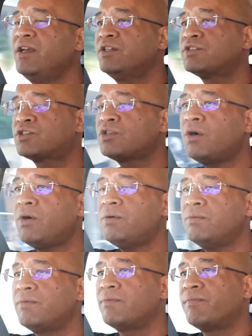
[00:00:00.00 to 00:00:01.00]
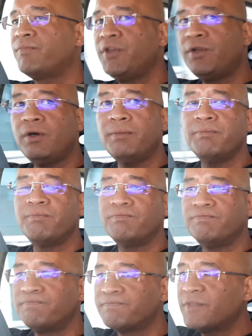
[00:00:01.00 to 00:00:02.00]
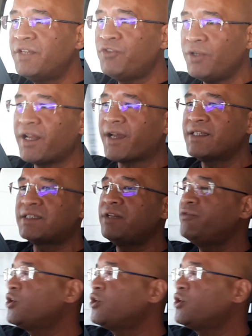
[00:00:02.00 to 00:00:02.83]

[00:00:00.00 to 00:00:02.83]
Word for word: So, you know, if you, like I said, if